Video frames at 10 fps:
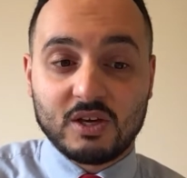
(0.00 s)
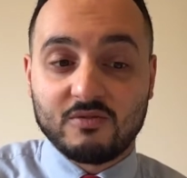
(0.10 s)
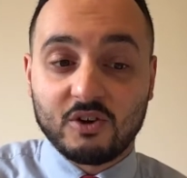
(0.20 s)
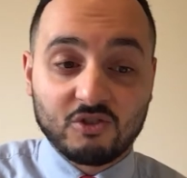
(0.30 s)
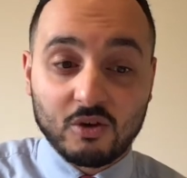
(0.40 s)
if
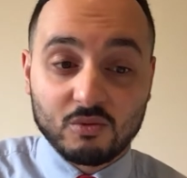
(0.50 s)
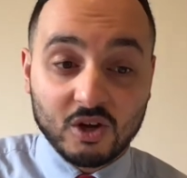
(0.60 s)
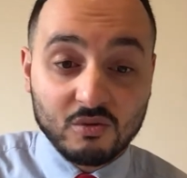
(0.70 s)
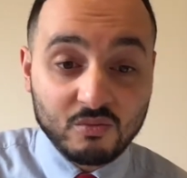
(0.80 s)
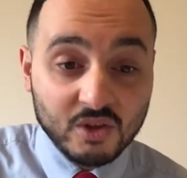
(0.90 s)
I don't
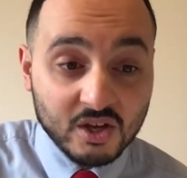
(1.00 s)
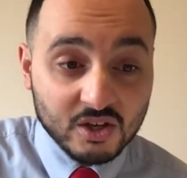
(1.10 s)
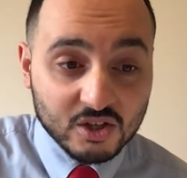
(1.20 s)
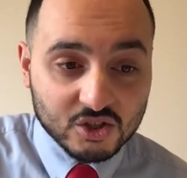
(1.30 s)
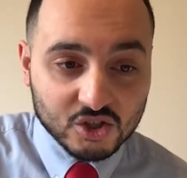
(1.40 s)
know.
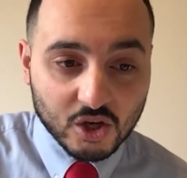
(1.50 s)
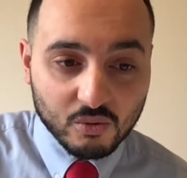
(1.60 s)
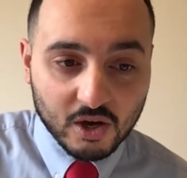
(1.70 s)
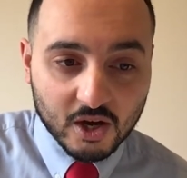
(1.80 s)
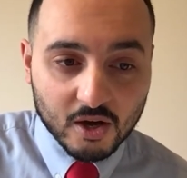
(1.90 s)
So,
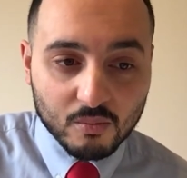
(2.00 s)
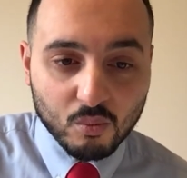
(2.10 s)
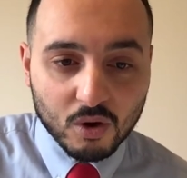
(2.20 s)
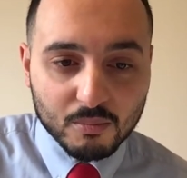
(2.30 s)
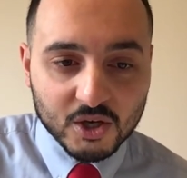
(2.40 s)
um,
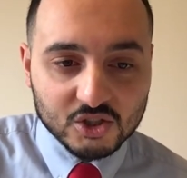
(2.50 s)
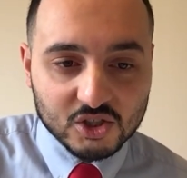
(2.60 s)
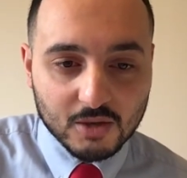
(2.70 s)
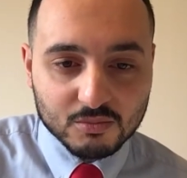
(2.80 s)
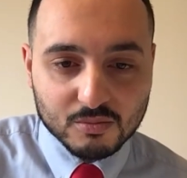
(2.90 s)
what might
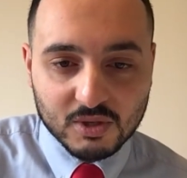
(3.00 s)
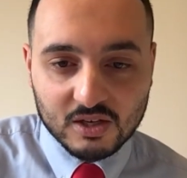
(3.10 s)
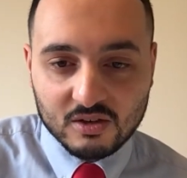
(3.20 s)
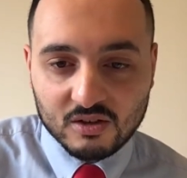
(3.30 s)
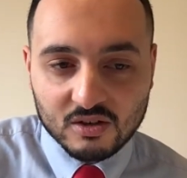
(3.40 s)
slumped mean?